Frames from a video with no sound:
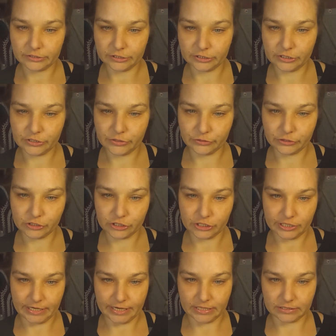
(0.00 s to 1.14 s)
the 2
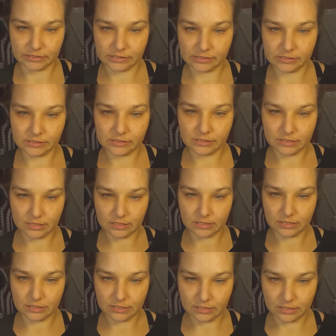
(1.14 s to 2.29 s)
strands,
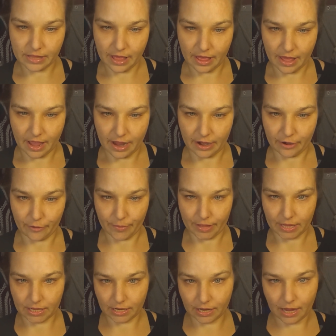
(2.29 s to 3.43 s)
the
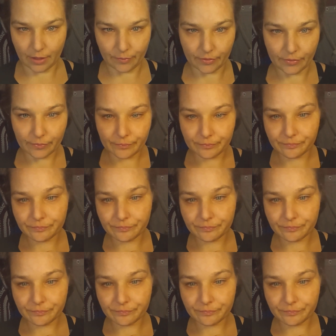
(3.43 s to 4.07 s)
Arabella cable,